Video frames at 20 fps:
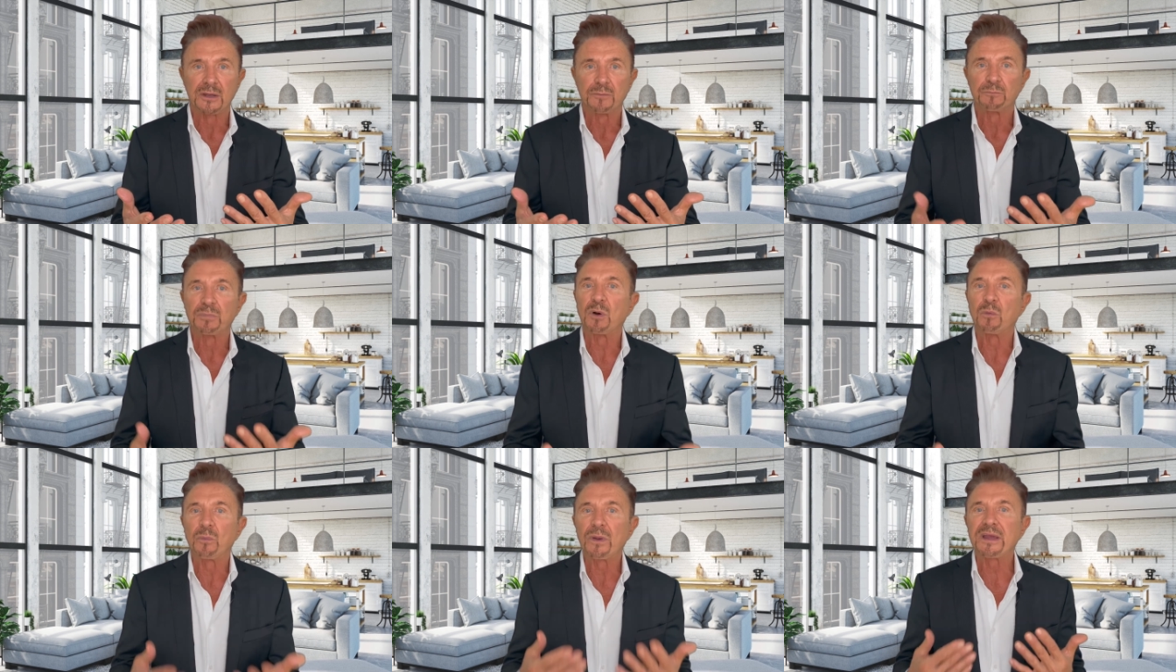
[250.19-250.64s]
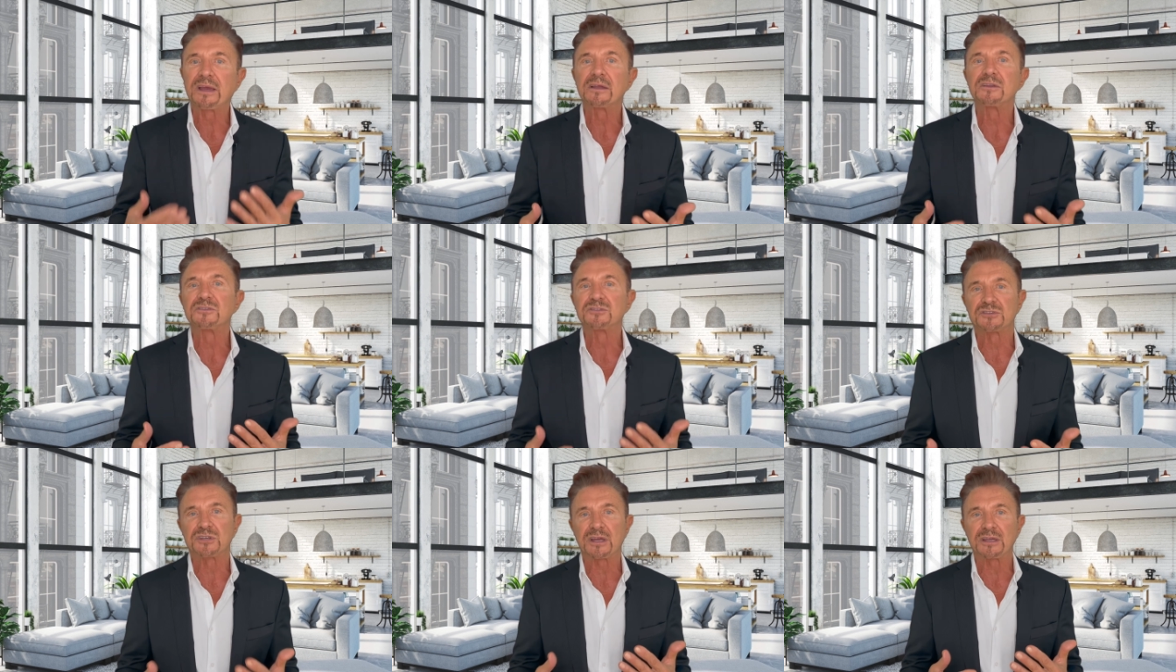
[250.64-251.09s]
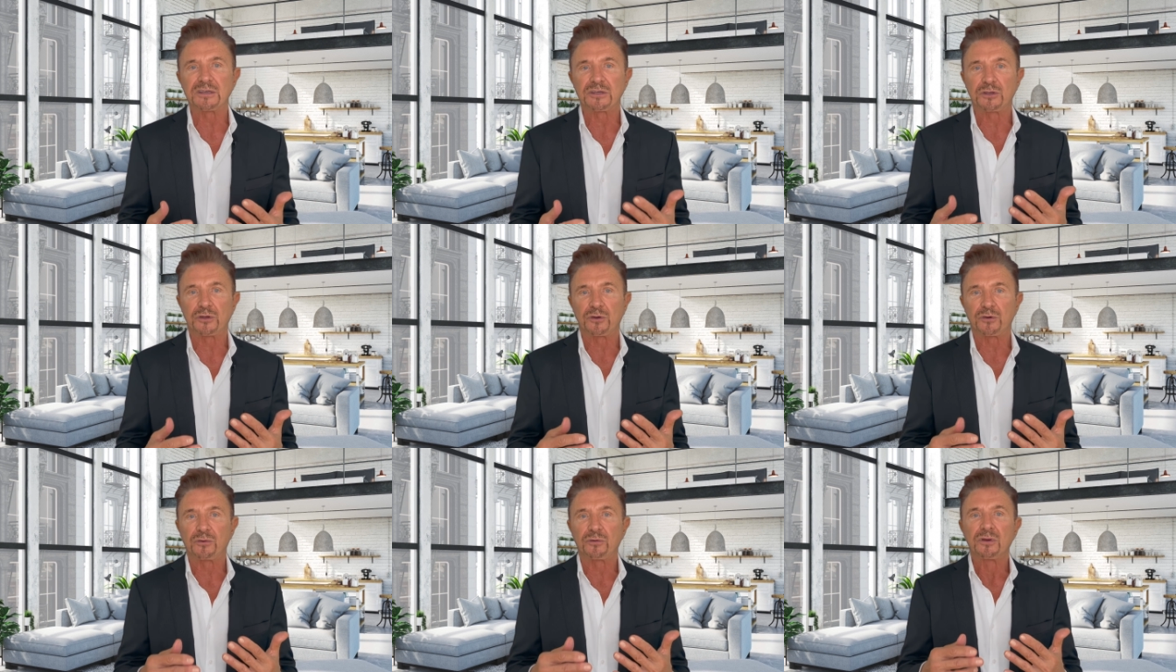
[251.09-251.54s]
but we can send
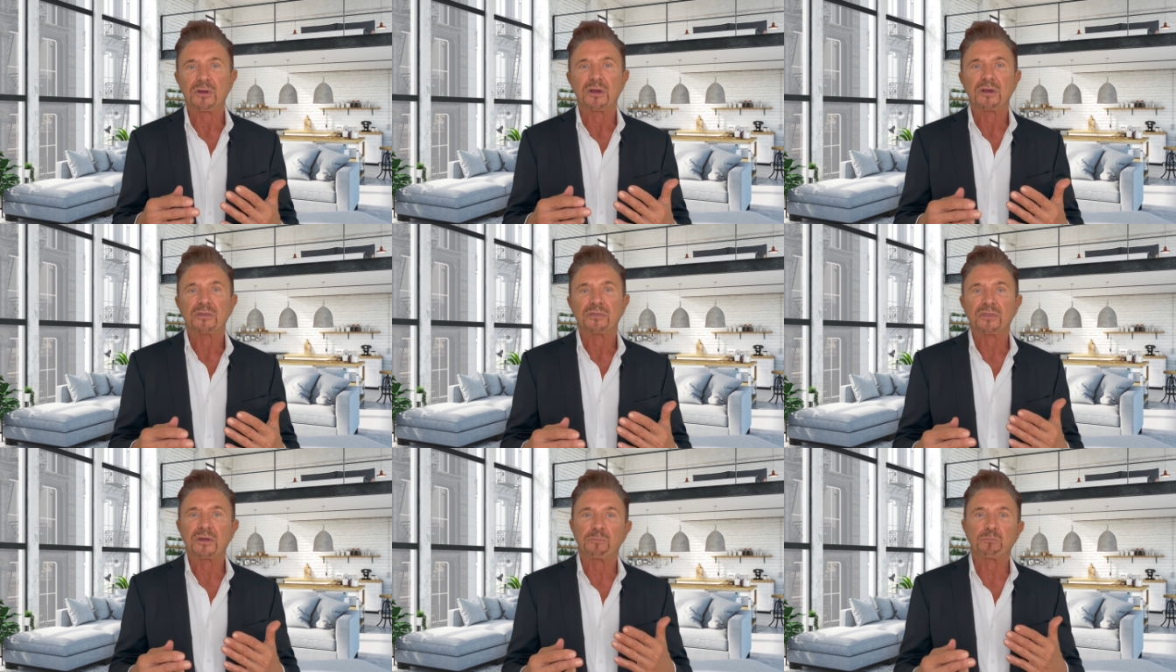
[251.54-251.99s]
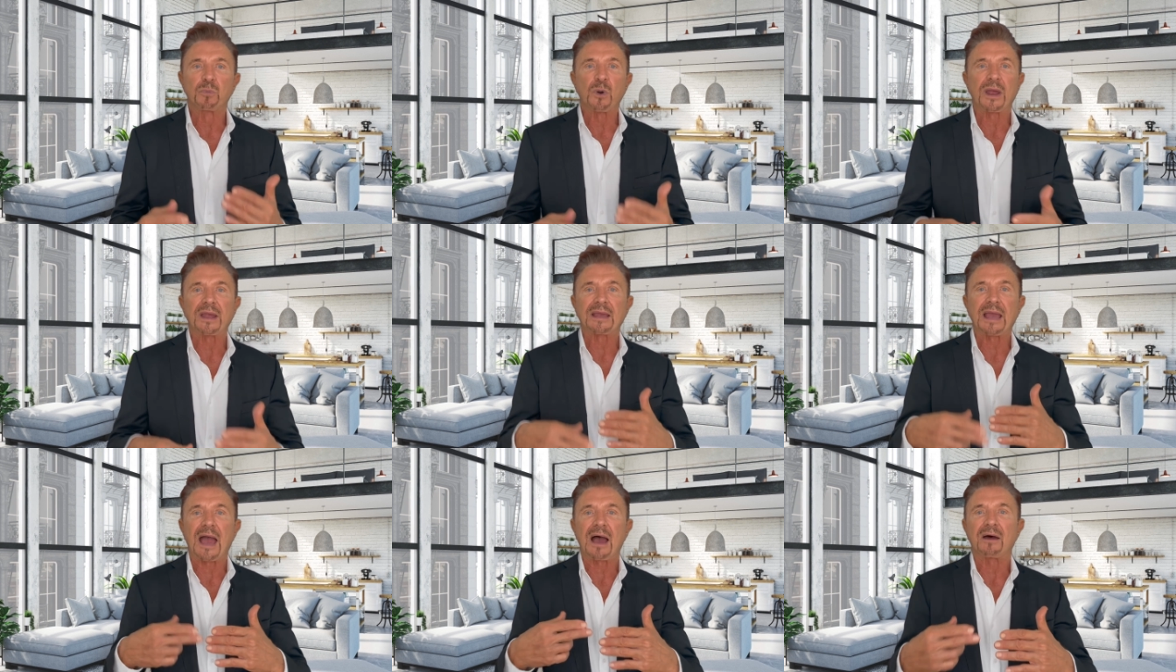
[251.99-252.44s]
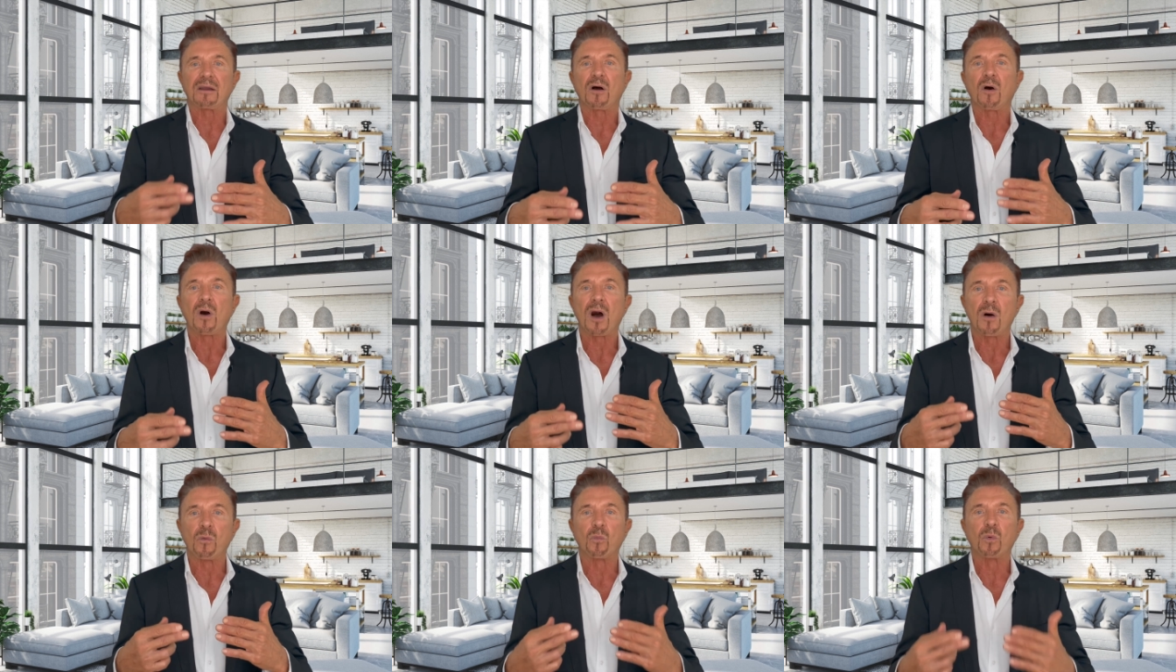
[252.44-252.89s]
you the breakout
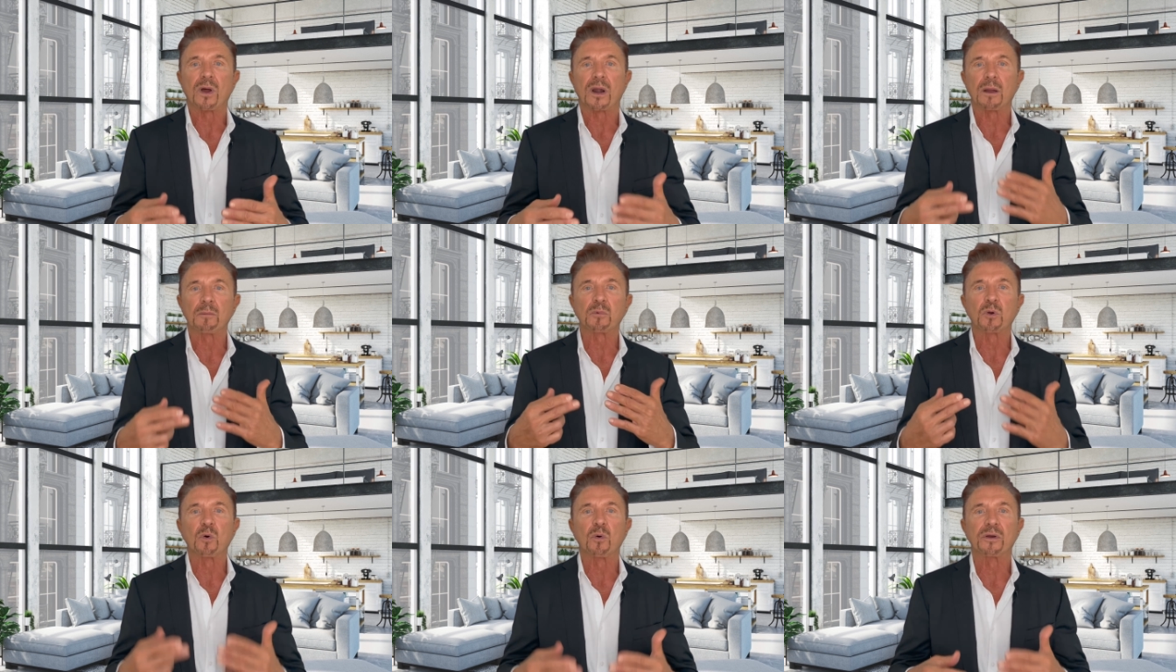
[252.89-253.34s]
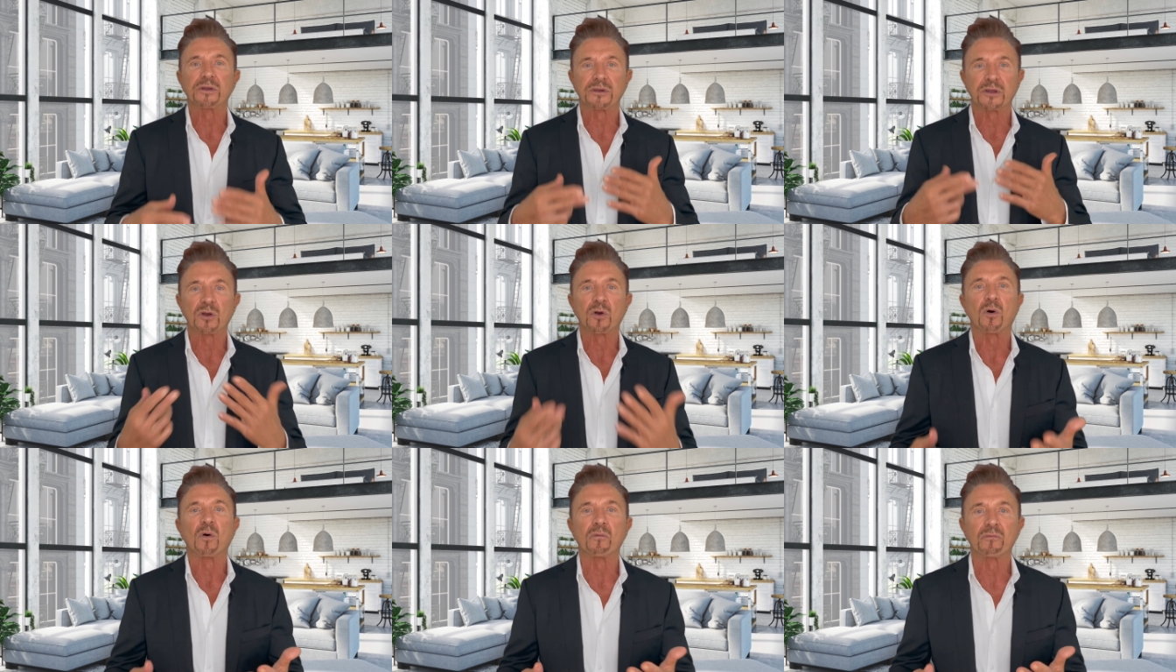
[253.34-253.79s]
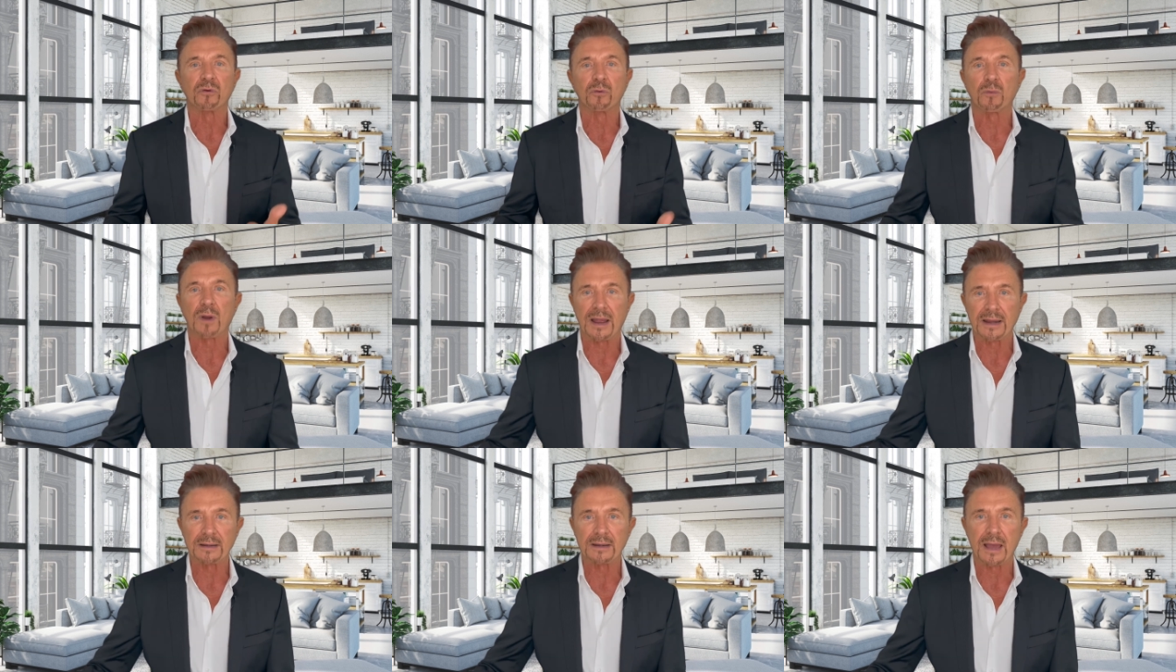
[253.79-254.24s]
on what I'm going to go over
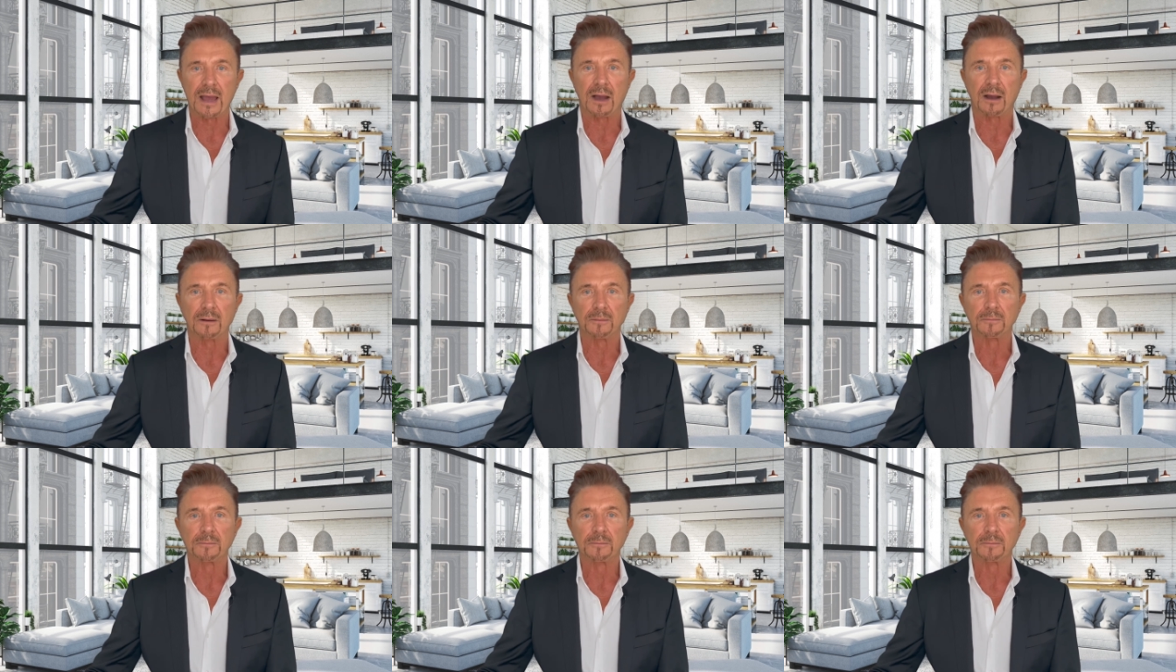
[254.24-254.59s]
right now.